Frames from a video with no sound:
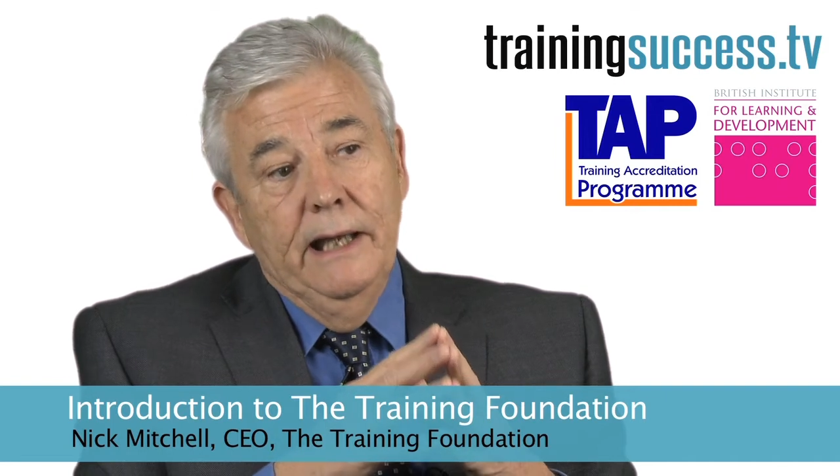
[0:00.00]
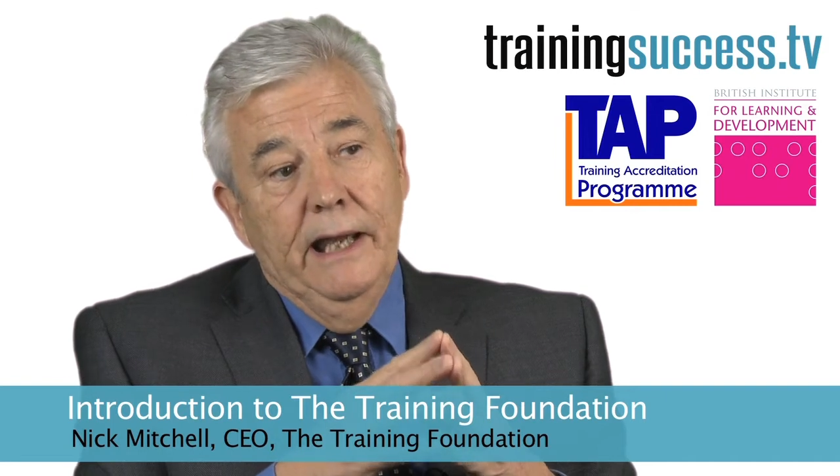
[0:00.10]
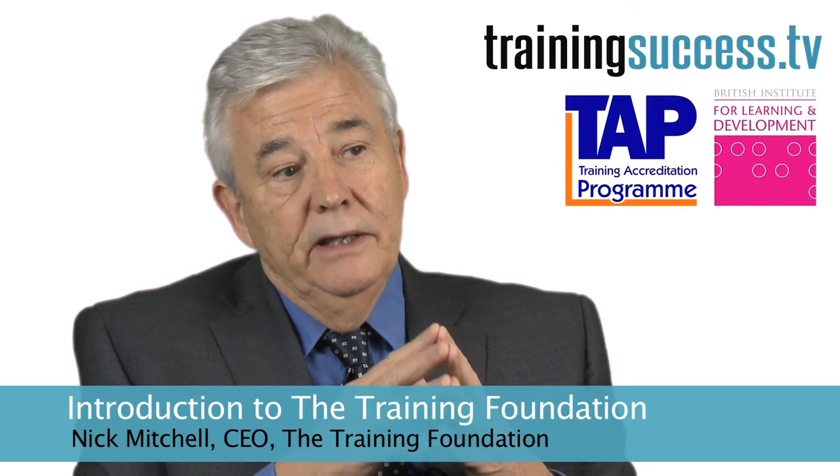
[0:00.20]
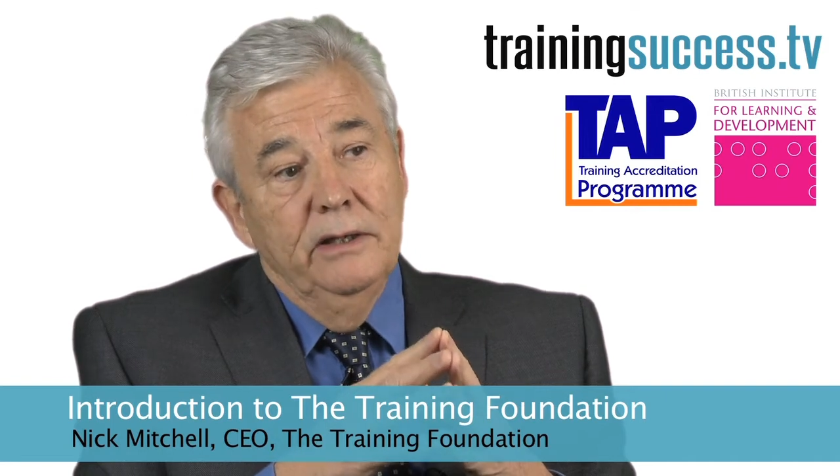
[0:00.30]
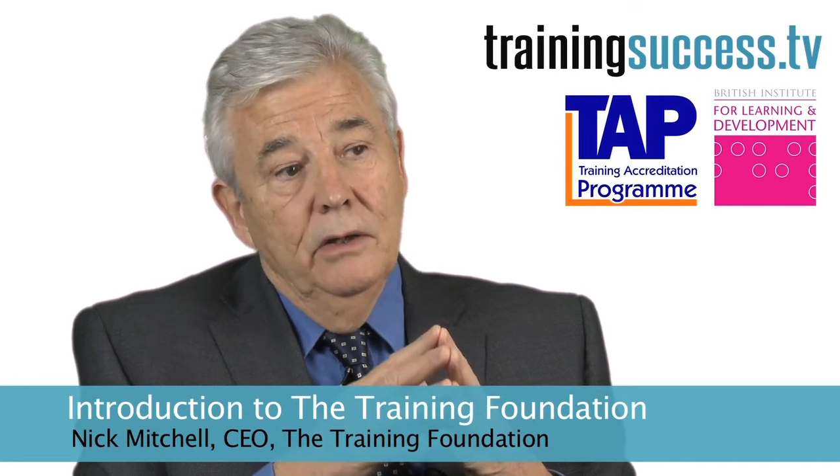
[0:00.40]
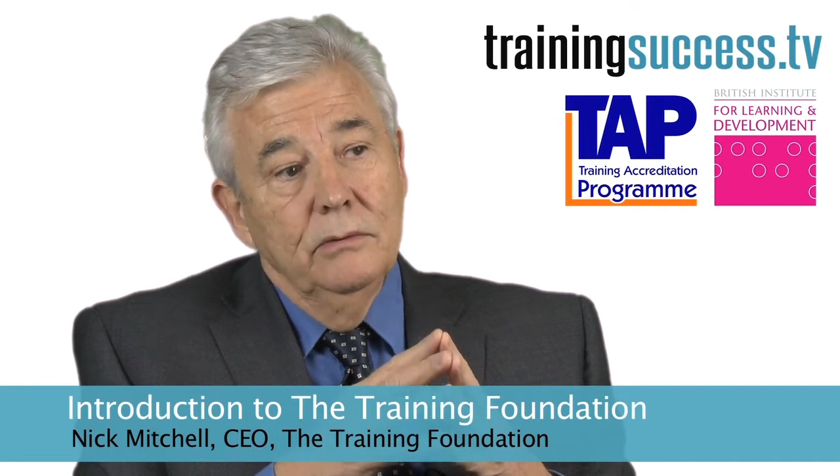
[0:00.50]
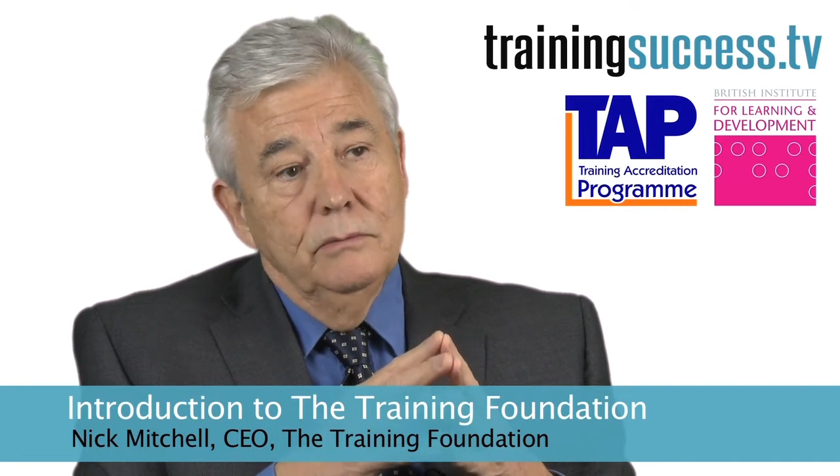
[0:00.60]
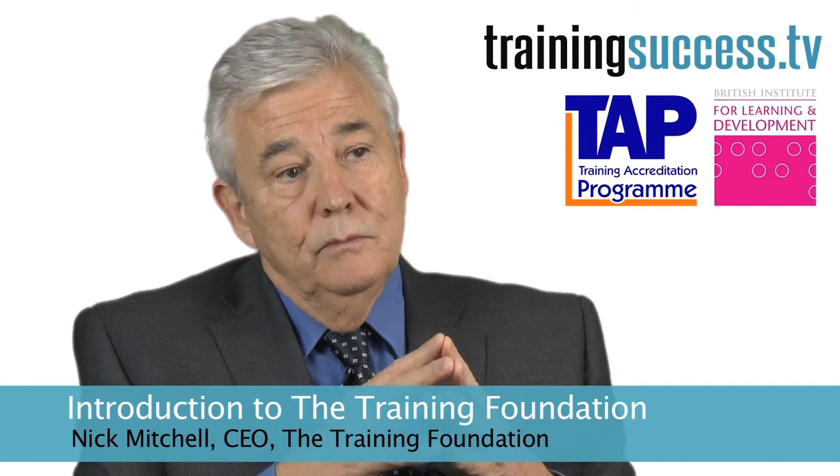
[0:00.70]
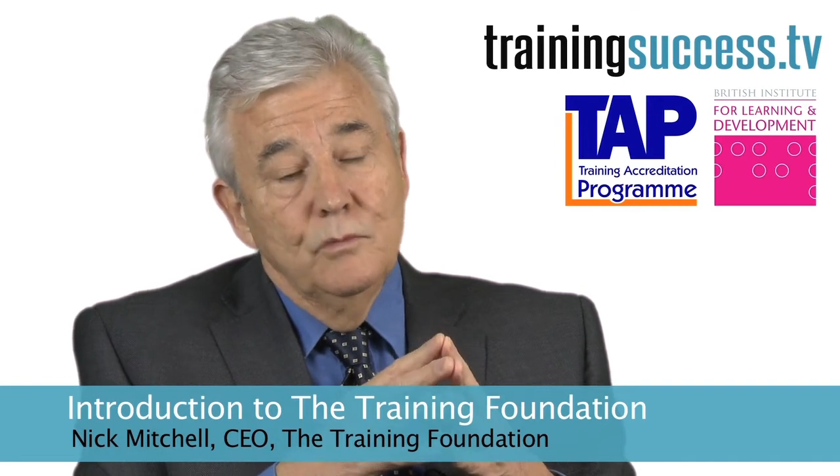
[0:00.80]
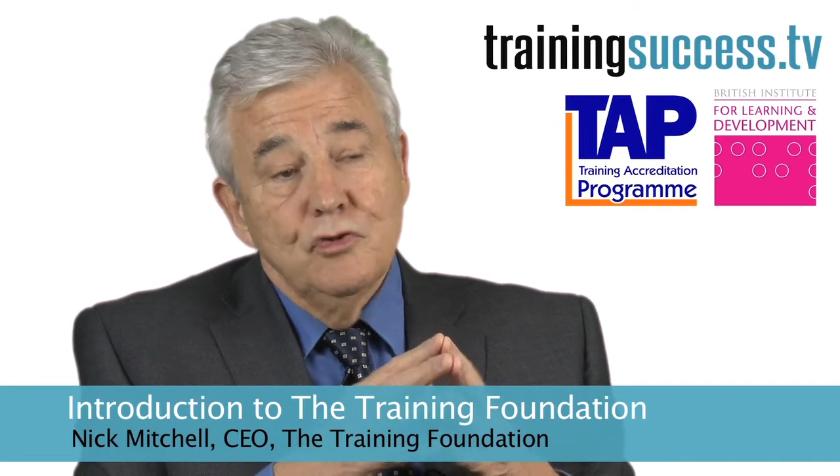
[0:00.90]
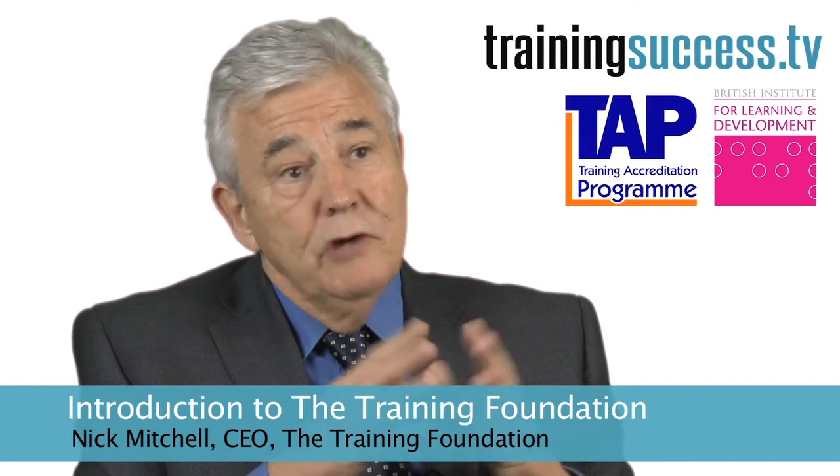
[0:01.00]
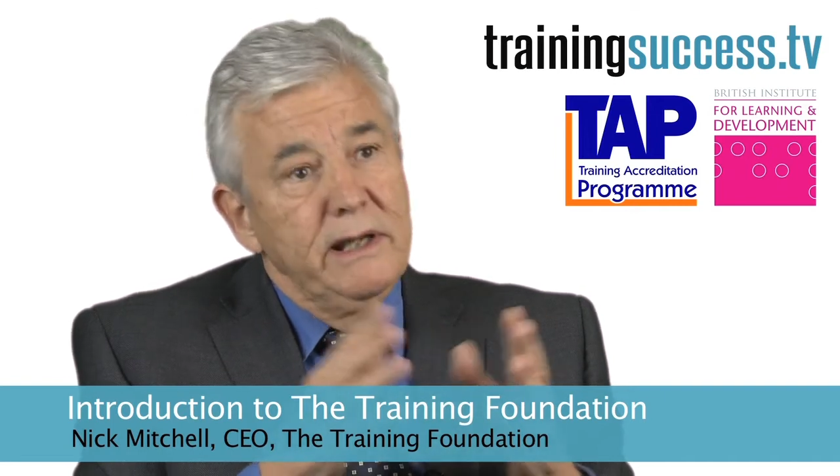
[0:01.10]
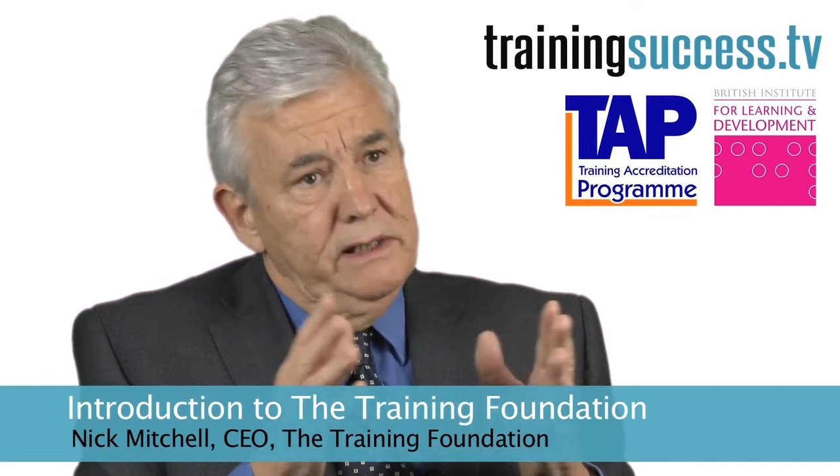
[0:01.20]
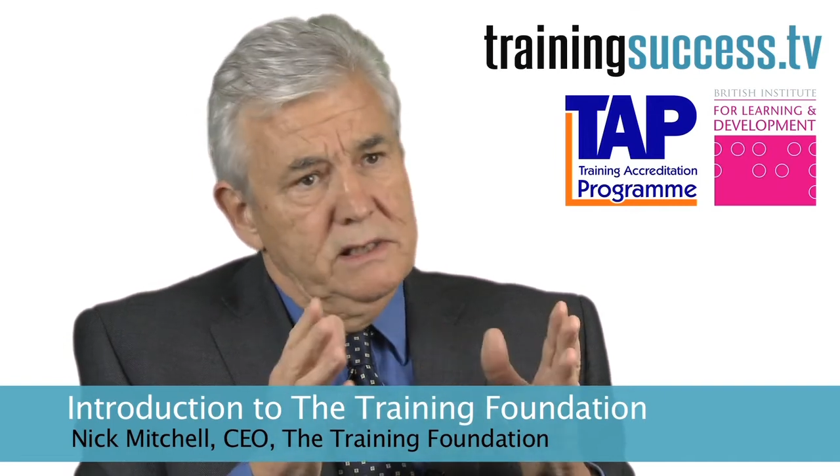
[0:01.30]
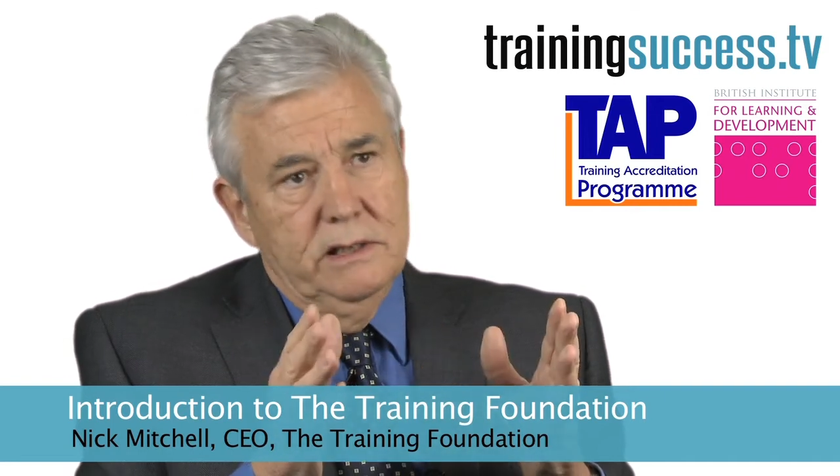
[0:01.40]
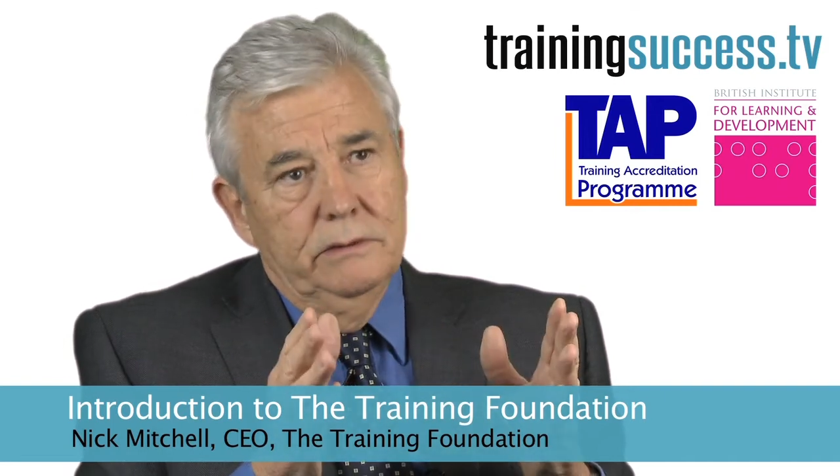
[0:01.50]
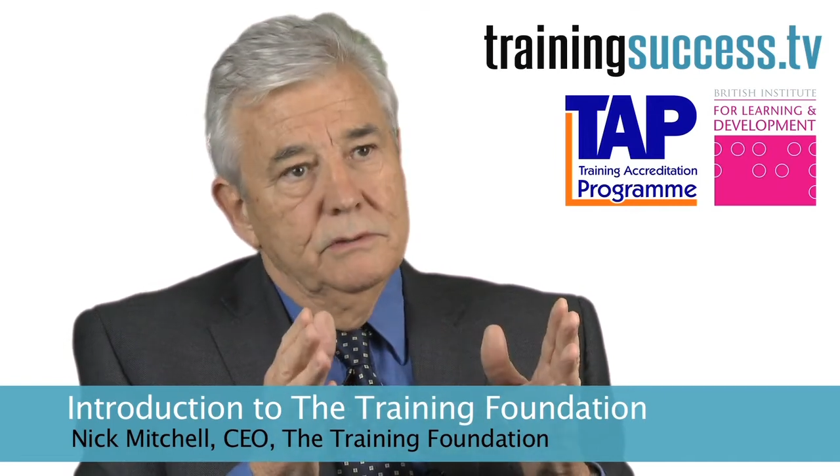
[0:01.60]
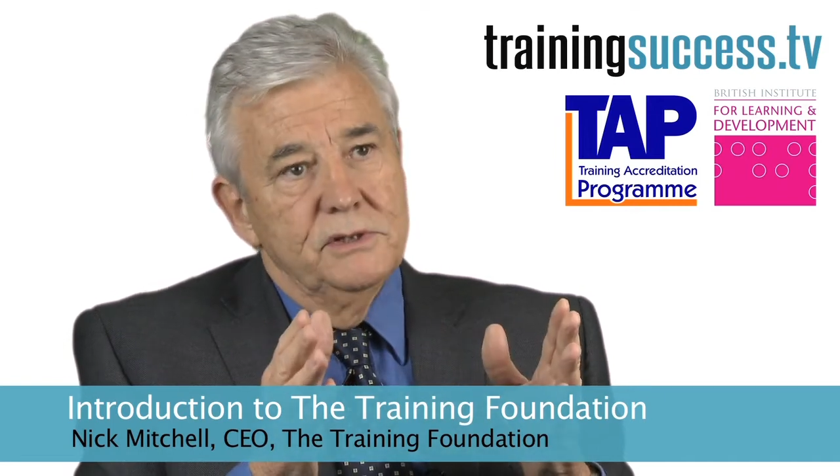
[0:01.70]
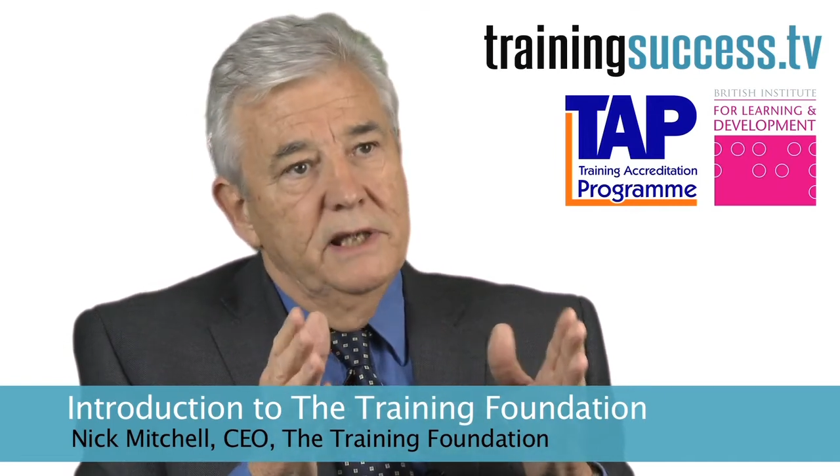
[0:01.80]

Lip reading: had no training skills.